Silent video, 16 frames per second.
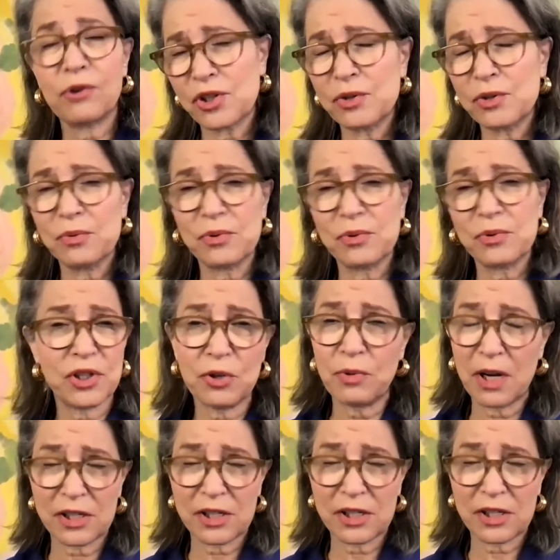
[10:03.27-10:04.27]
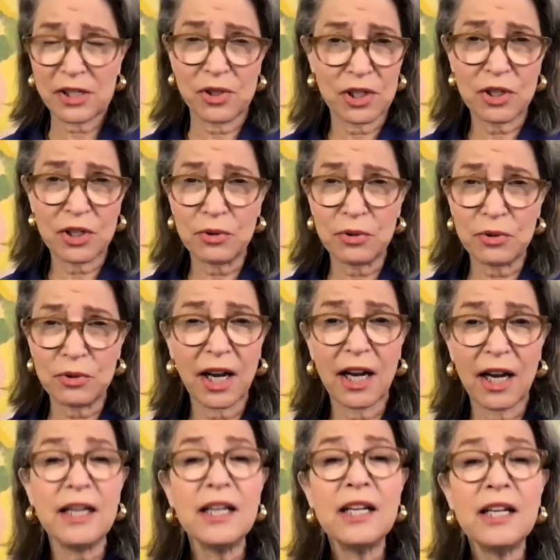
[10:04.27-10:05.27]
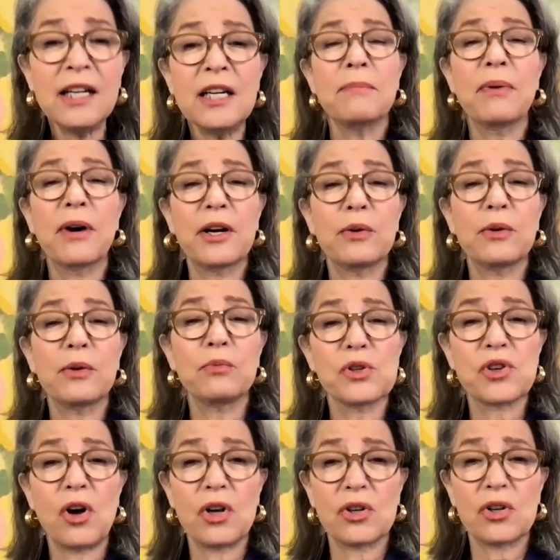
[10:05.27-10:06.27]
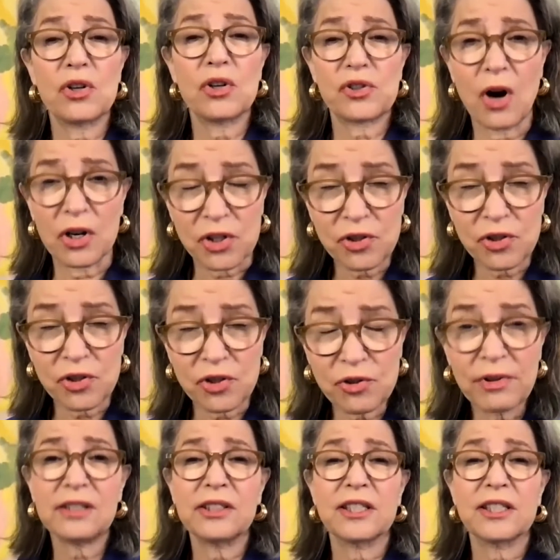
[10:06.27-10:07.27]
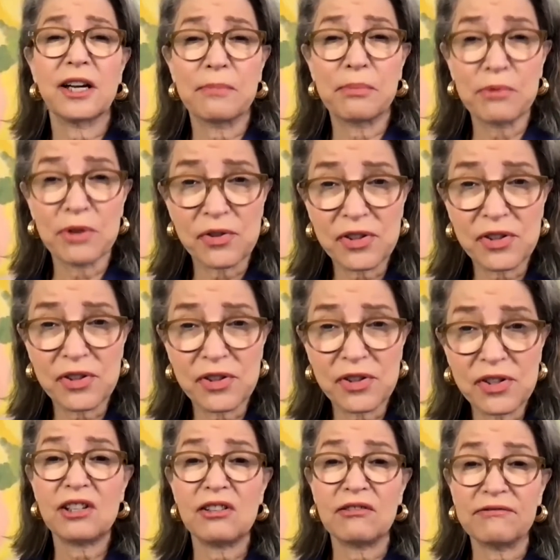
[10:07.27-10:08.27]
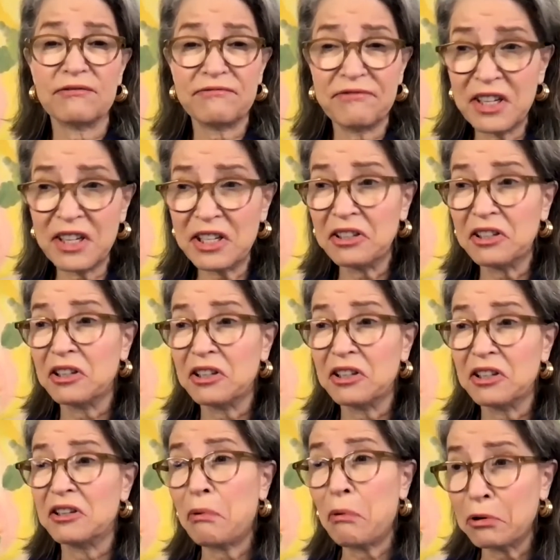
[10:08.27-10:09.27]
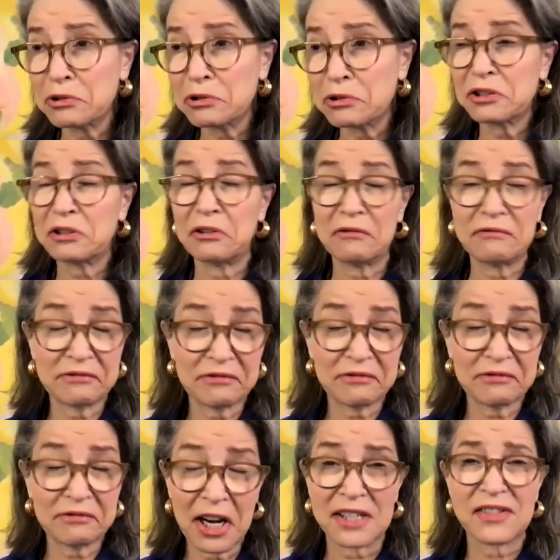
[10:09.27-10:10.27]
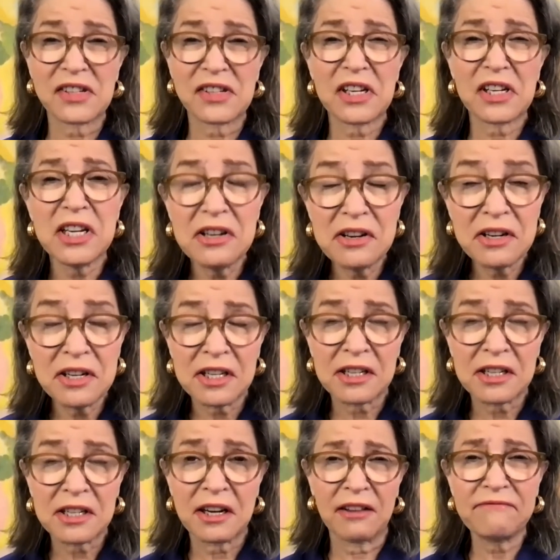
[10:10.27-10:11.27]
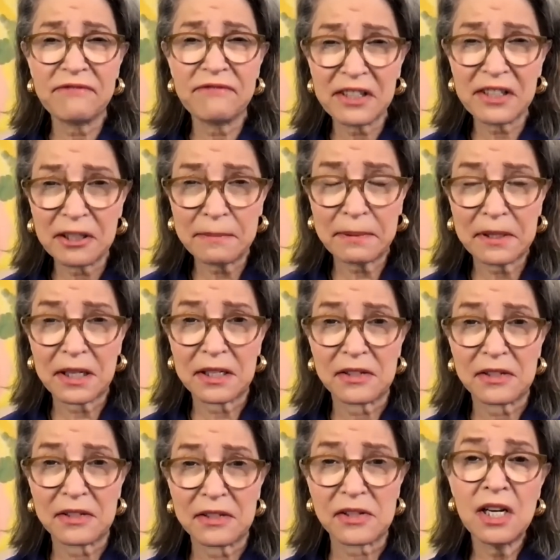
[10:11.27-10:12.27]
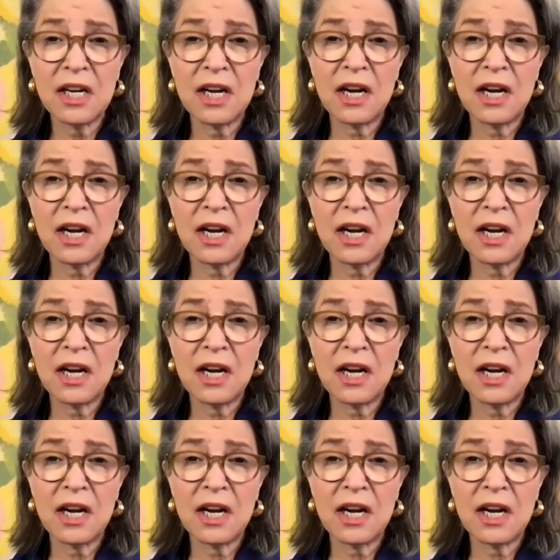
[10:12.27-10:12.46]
Of course, it was the US, it was the UK, but it was also Australia, Brazil, Finland, Portugal, France, India, the Philippines,